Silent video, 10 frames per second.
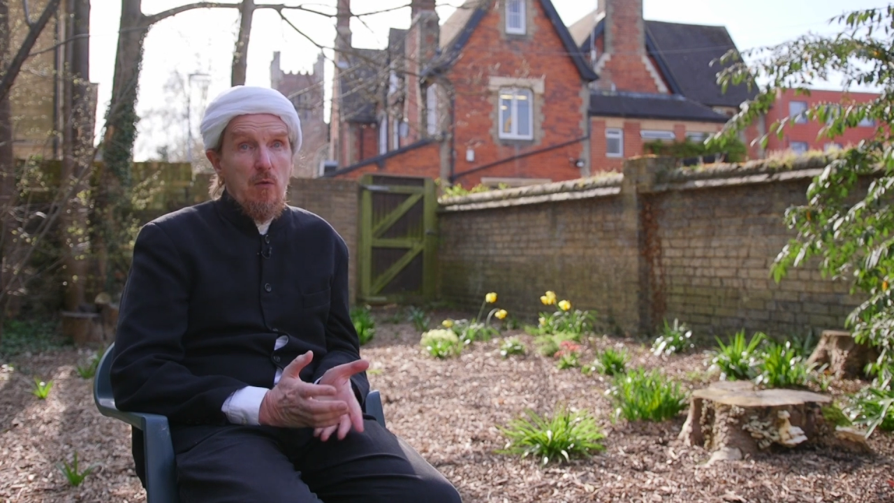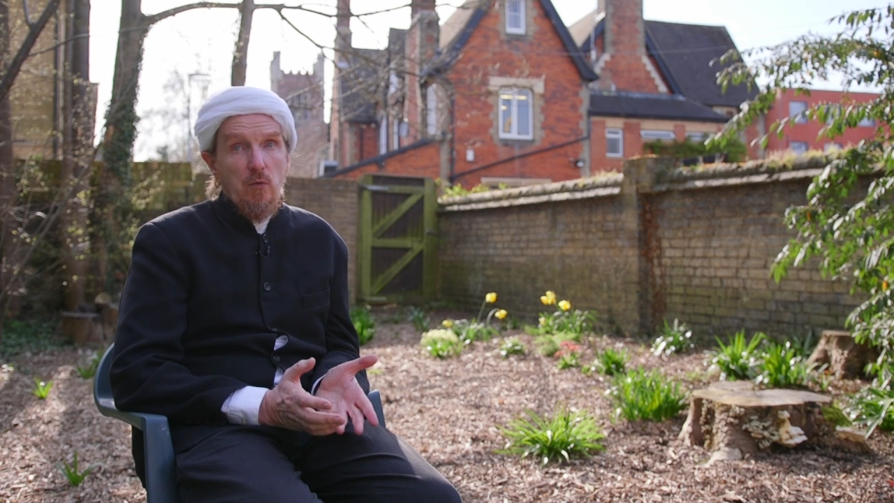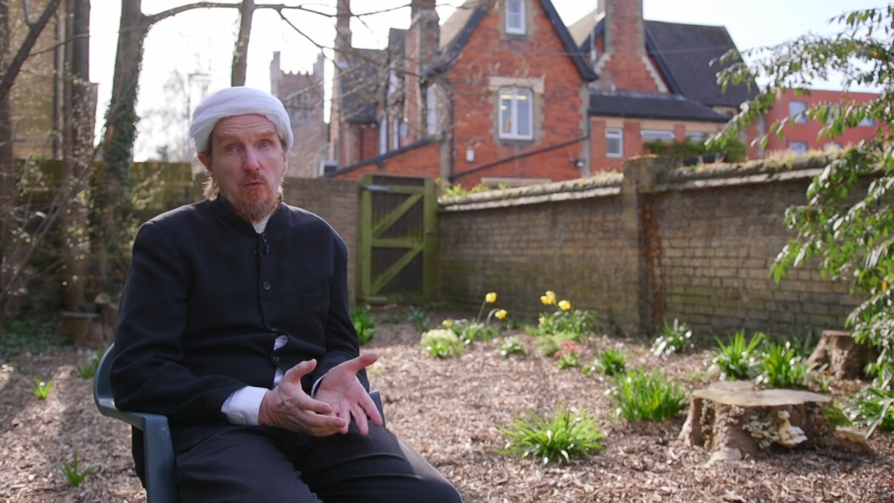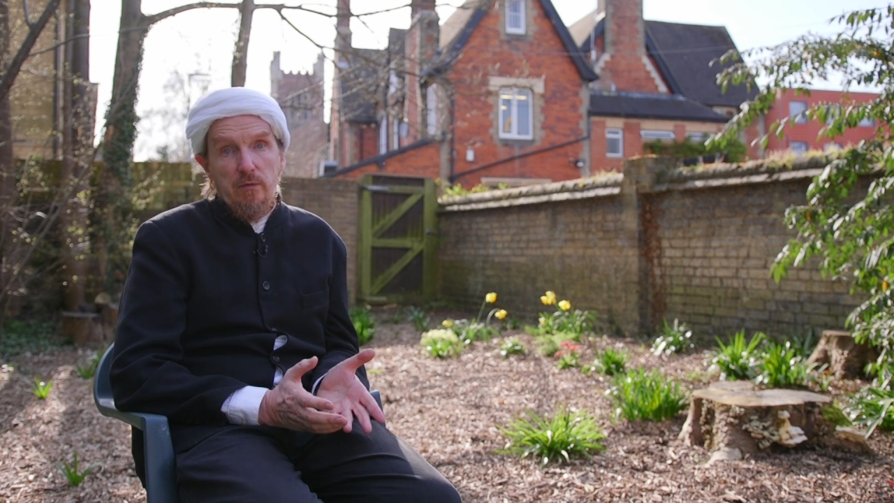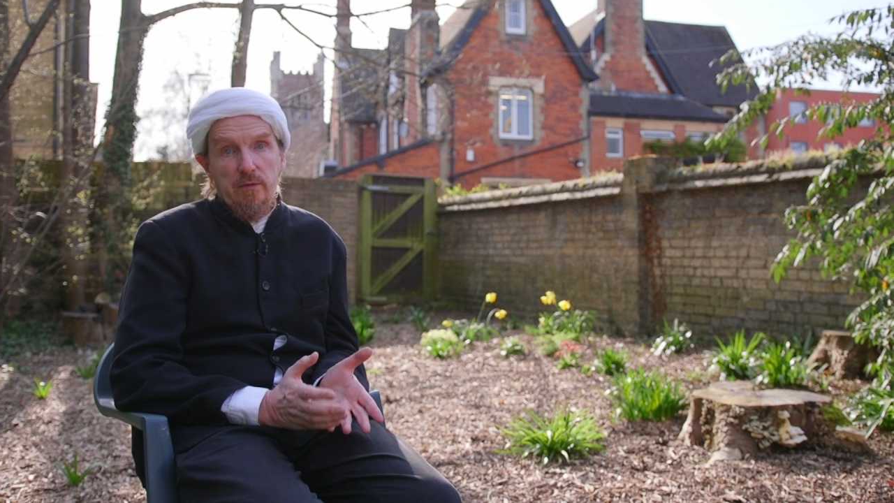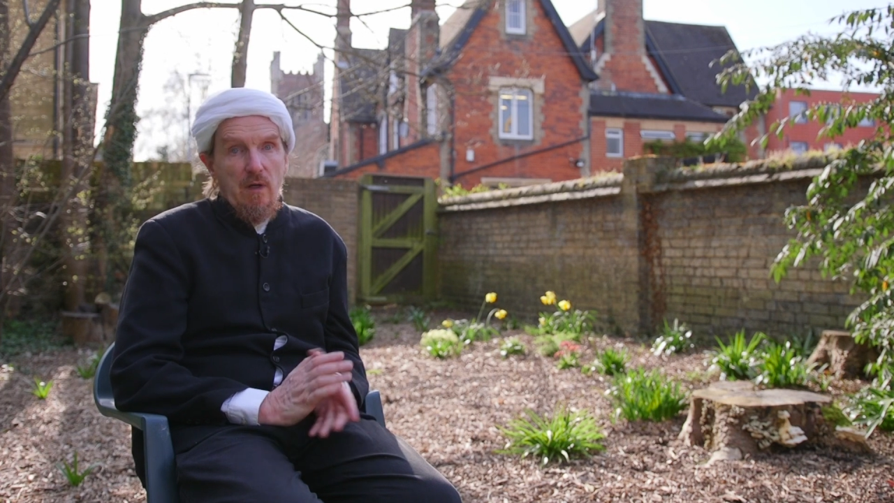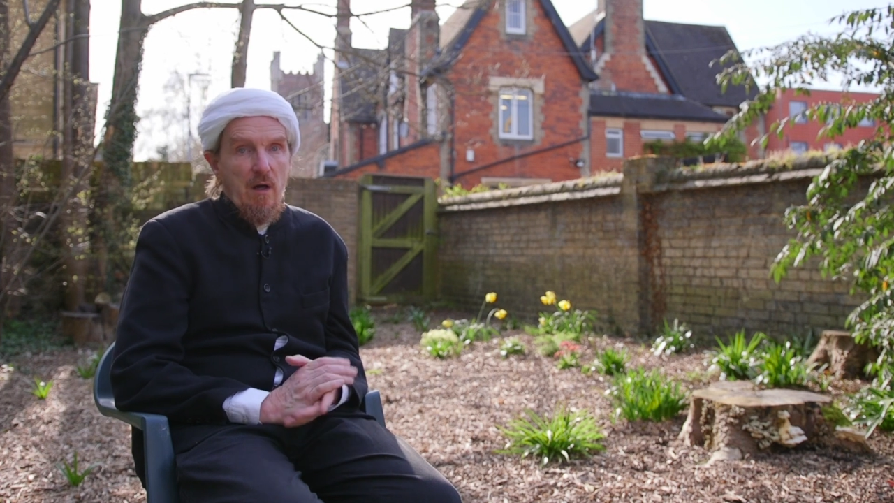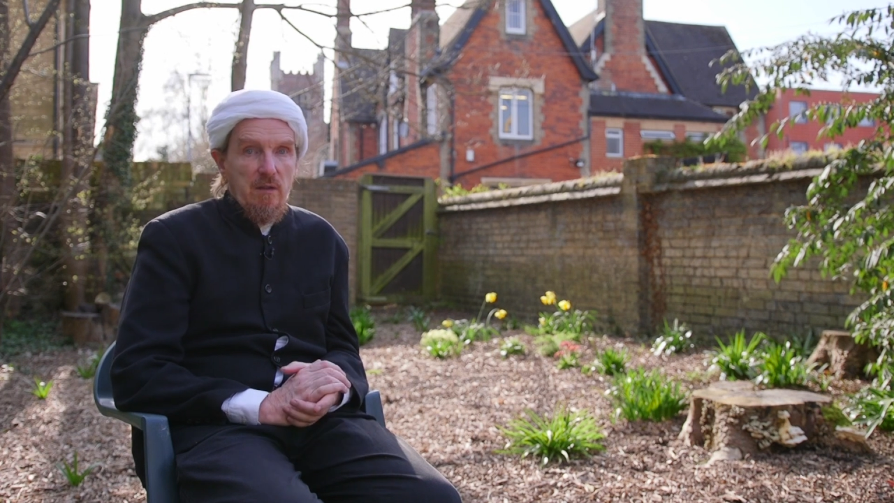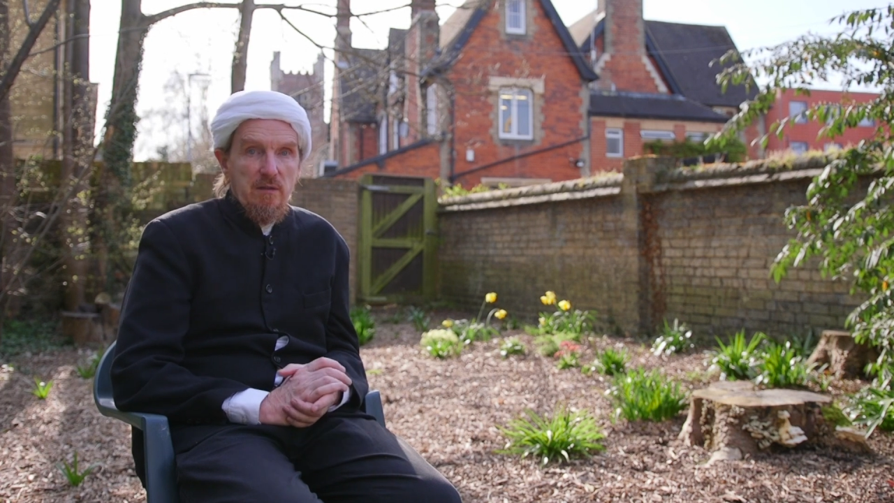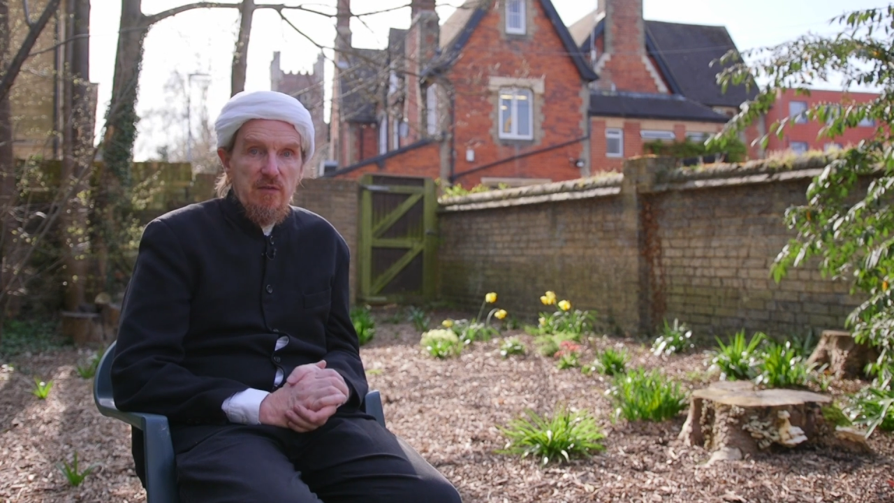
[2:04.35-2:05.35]
old are
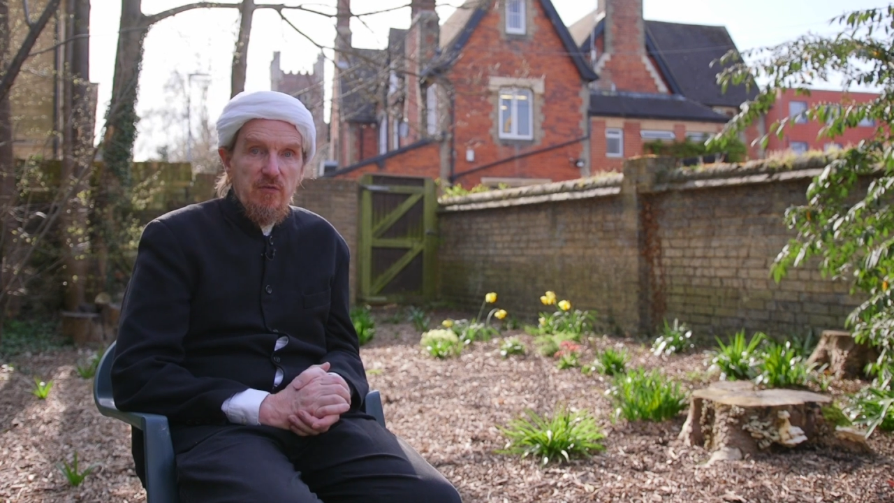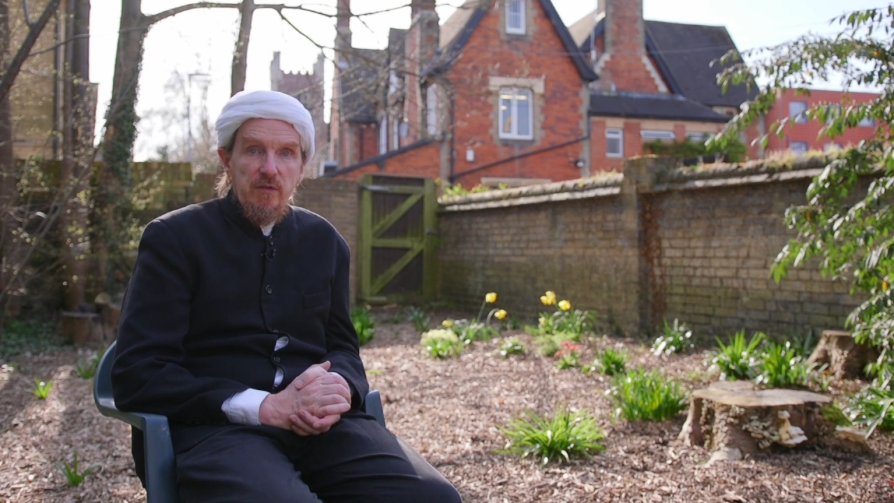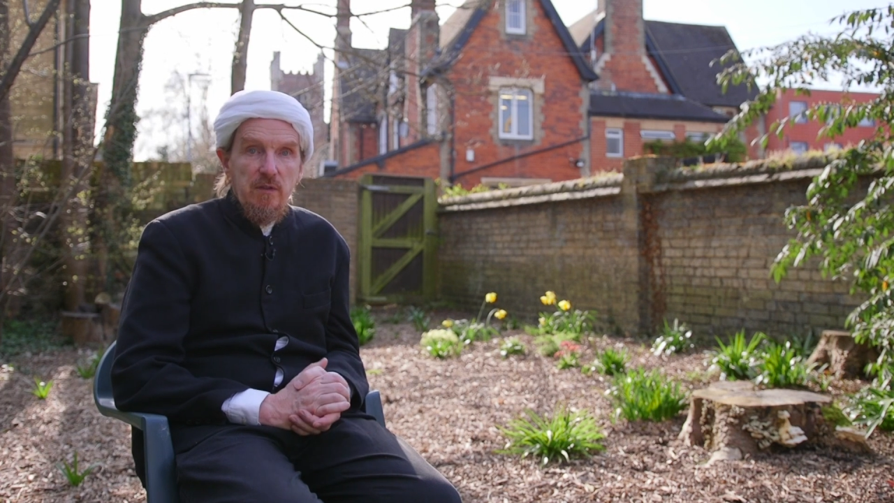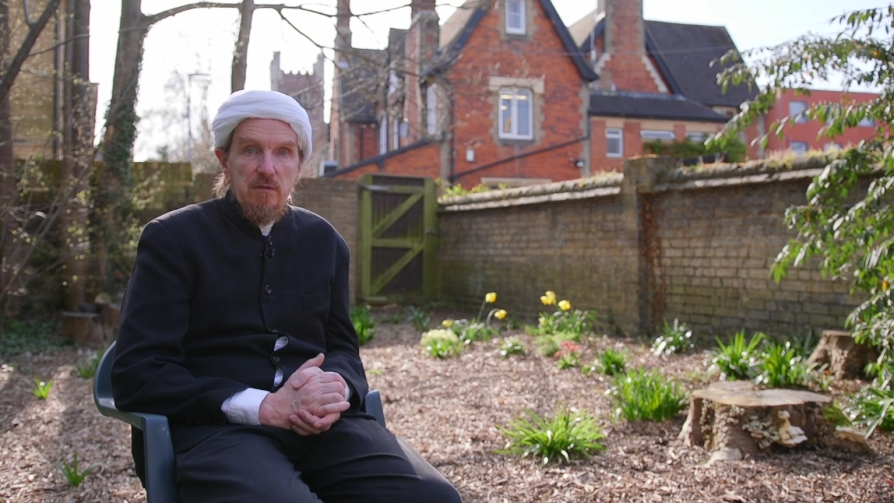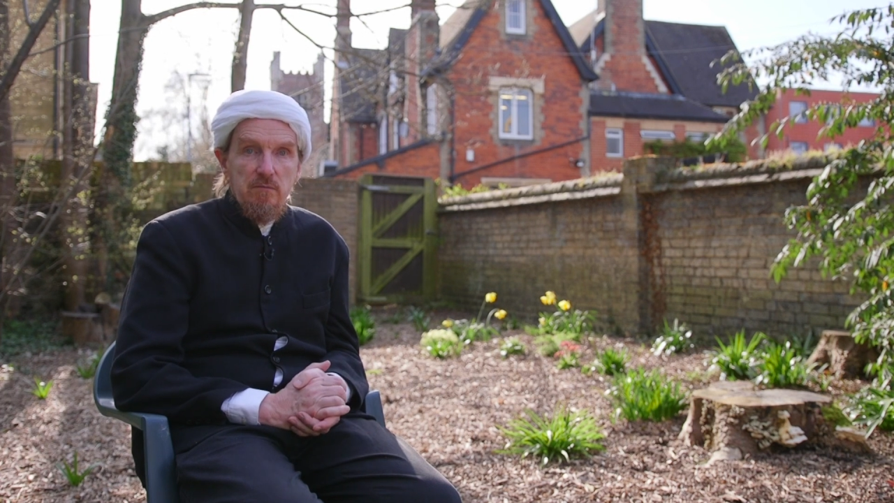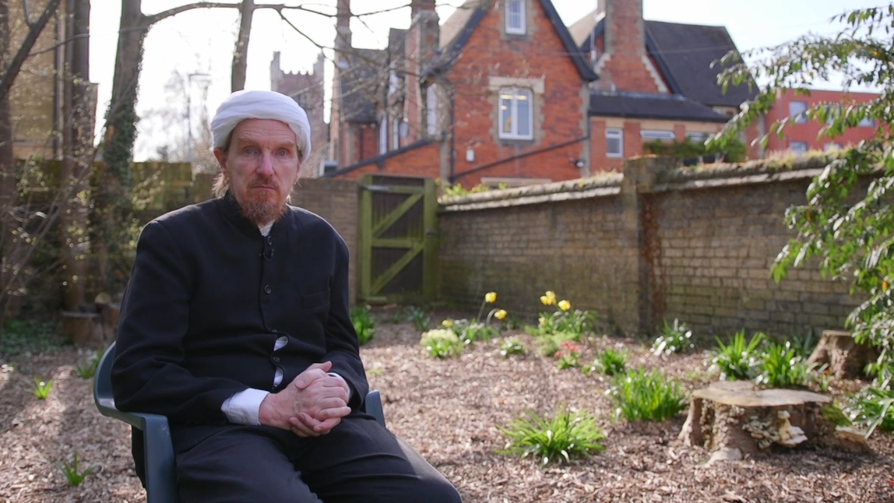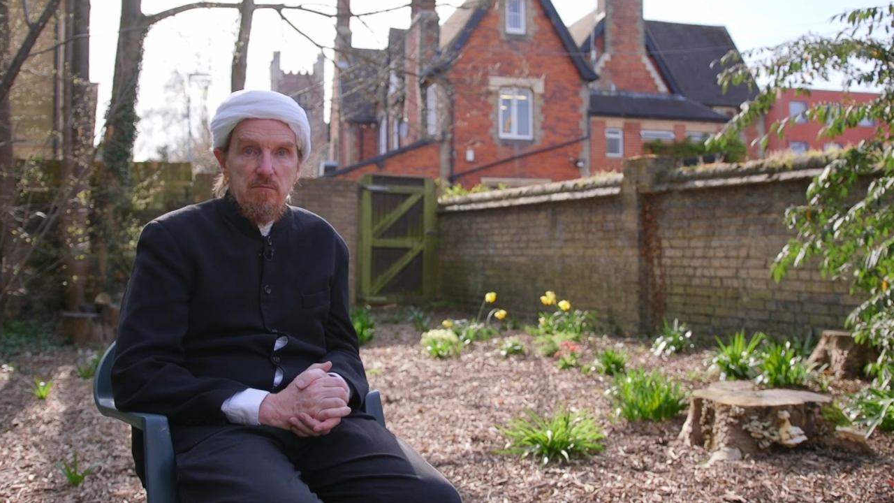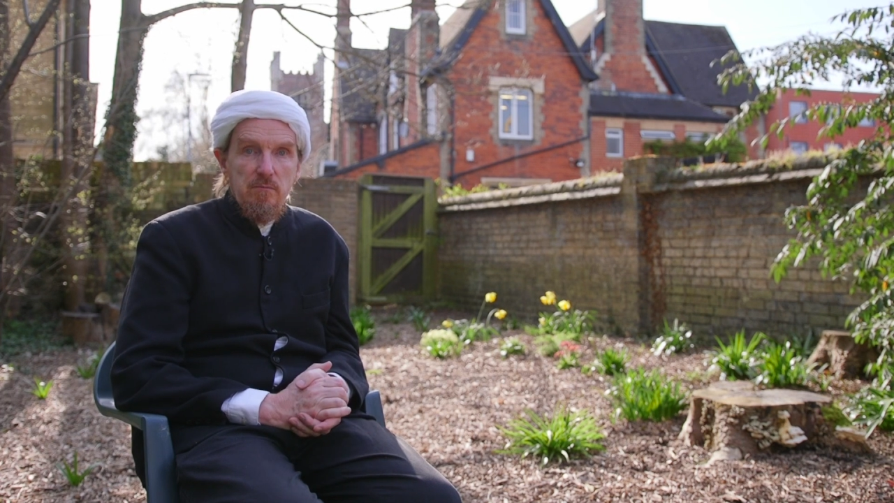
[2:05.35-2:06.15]
hardly seen